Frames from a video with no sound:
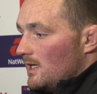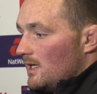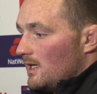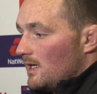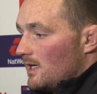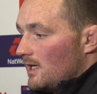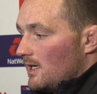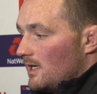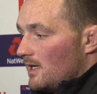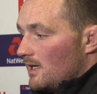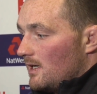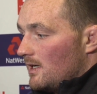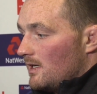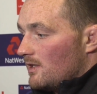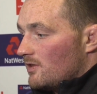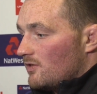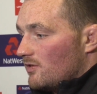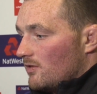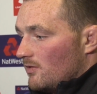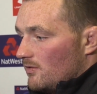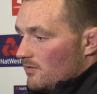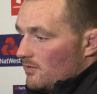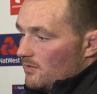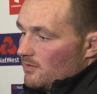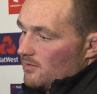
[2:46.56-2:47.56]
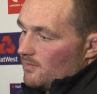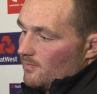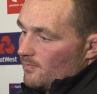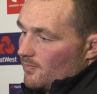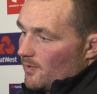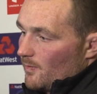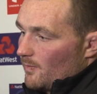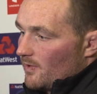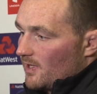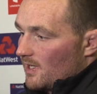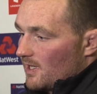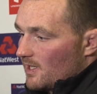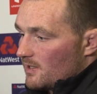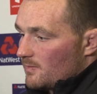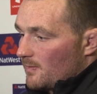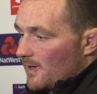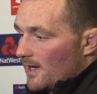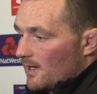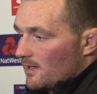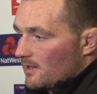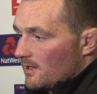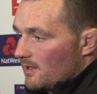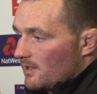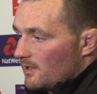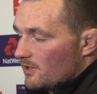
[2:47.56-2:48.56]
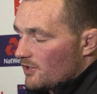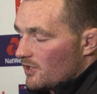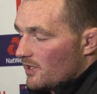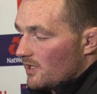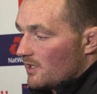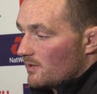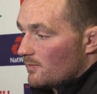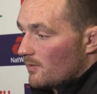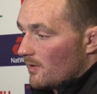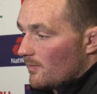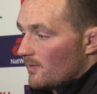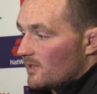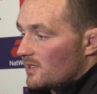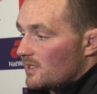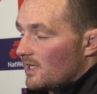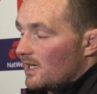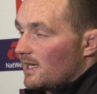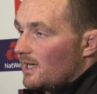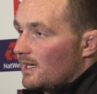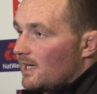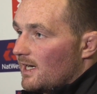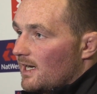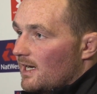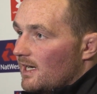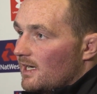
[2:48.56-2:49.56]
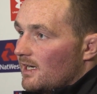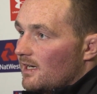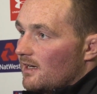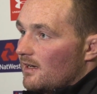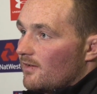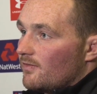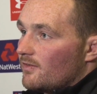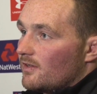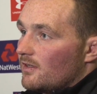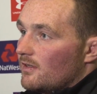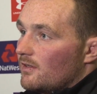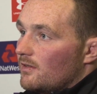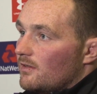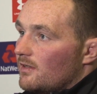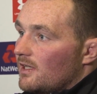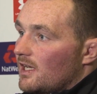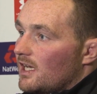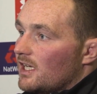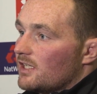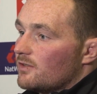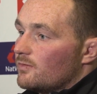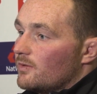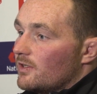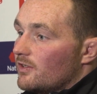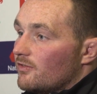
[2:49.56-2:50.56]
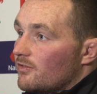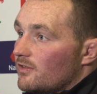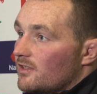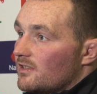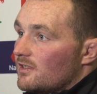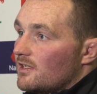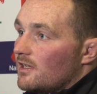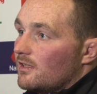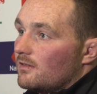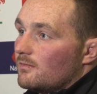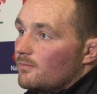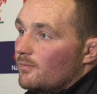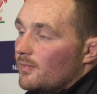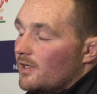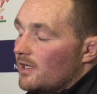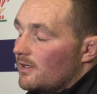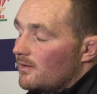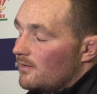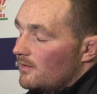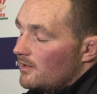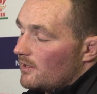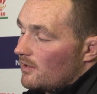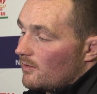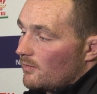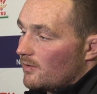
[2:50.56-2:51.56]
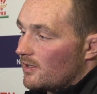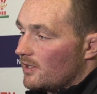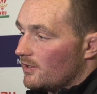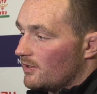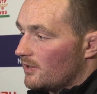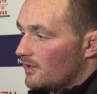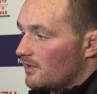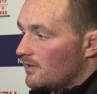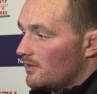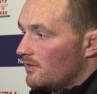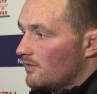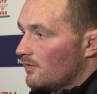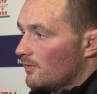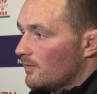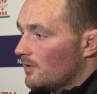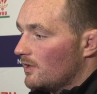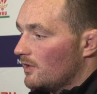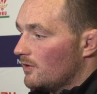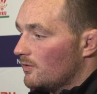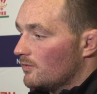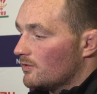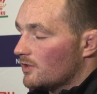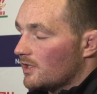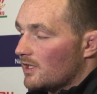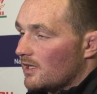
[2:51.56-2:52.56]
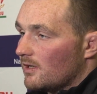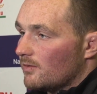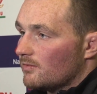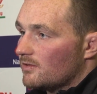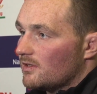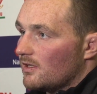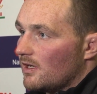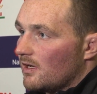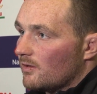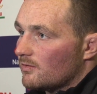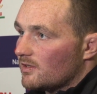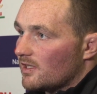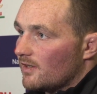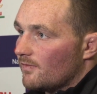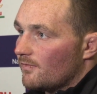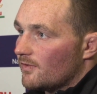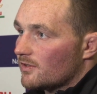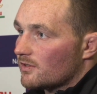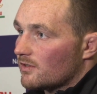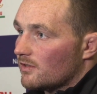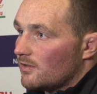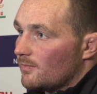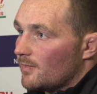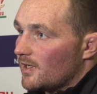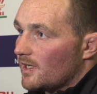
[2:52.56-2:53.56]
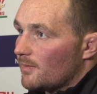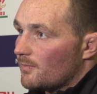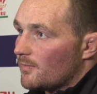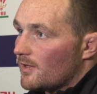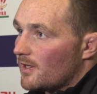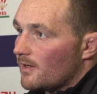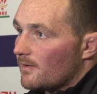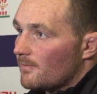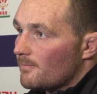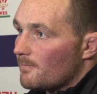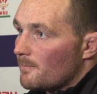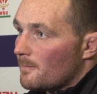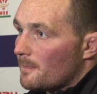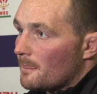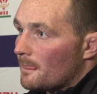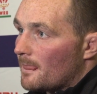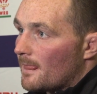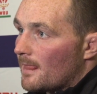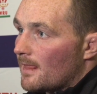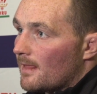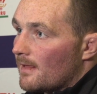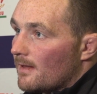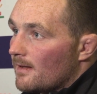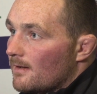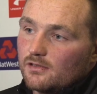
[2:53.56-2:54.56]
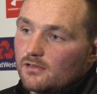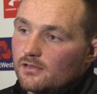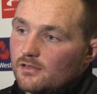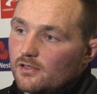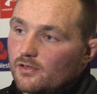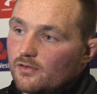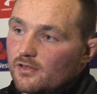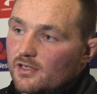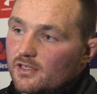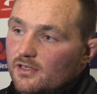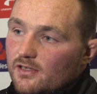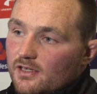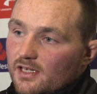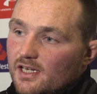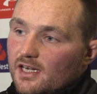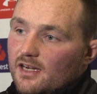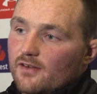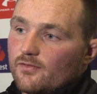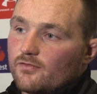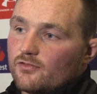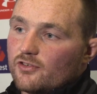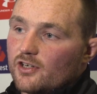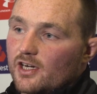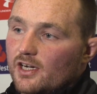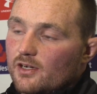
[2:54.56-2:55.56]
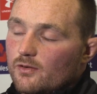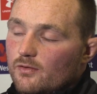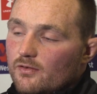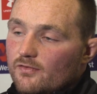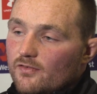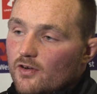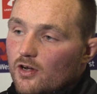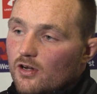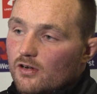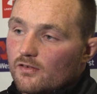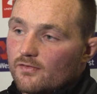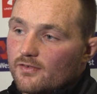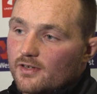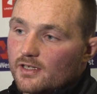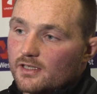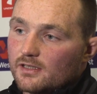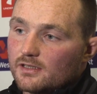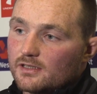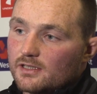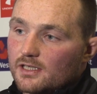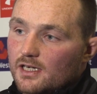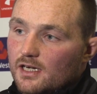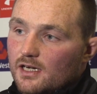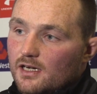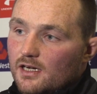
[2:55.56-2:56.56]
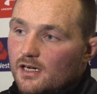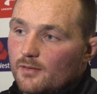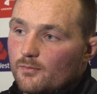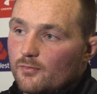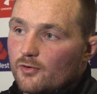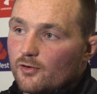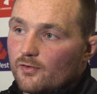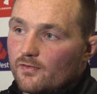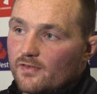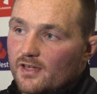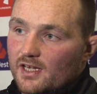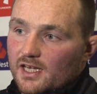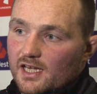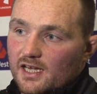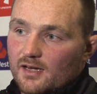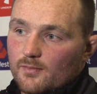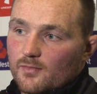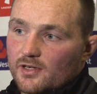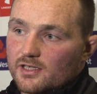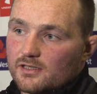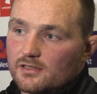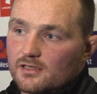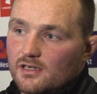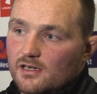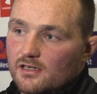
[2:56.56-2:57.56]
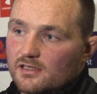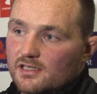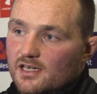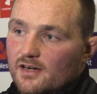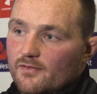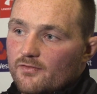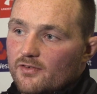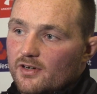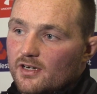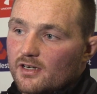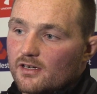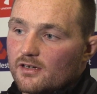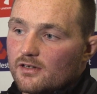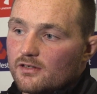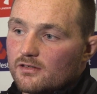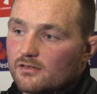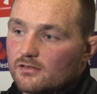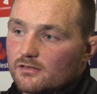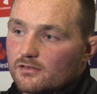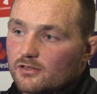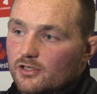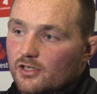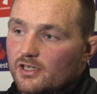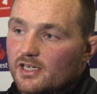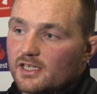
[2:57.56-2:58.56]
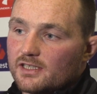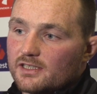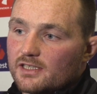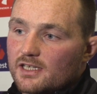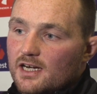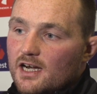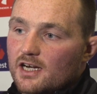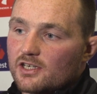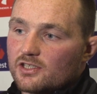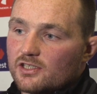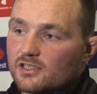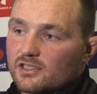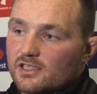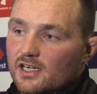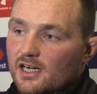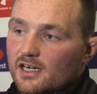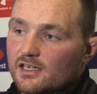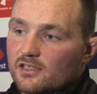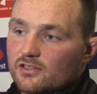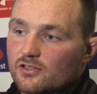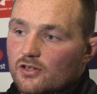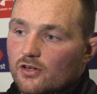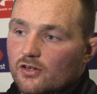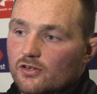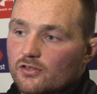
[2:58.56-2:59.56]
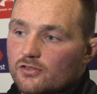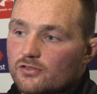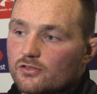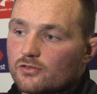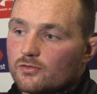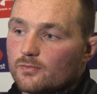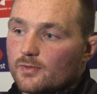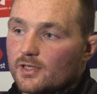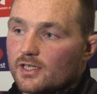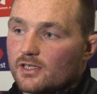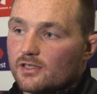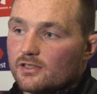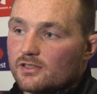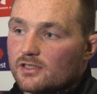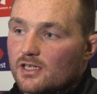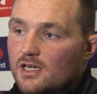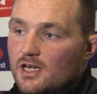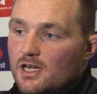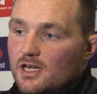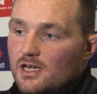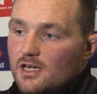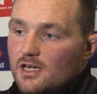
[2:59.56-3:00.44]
So probably the expectation is probably slightly higher after last week's result, but you know, we're under no illusion how tough it's going to be up there. Now, they have tried to evolve and improve their game, as every good international side has got to do, because